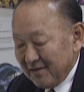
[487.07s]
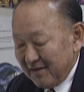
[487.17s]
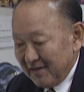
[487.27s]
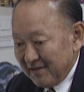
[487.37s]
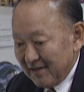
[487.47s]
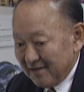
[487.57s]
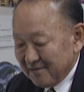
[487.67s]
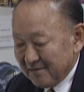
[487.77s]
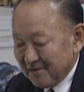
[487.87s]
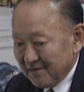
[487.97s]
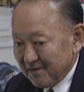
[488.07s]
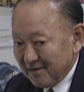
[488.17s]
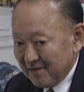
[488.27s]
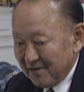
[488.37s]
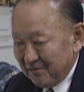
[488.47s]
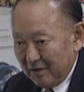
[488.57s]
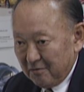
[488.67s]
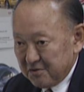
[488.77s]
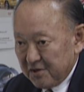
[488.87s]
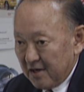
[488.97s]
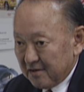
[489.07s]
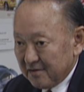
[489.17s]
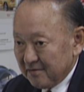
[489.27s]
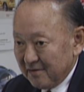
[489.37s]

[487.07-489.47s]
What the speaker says: And they were shocked